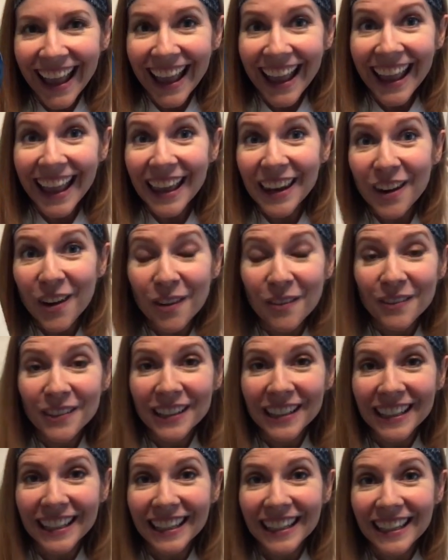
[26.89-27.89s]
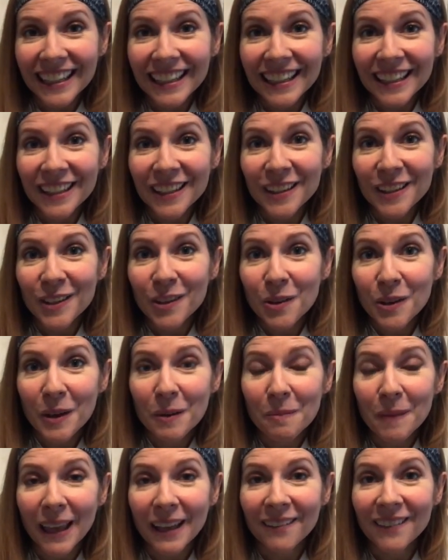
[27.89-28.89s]
And hopefully you can
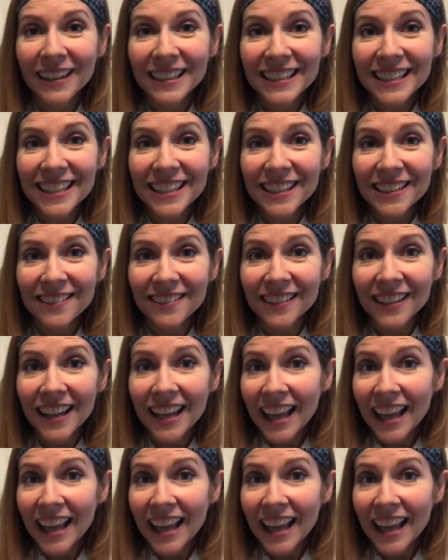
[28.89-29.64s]
make one too.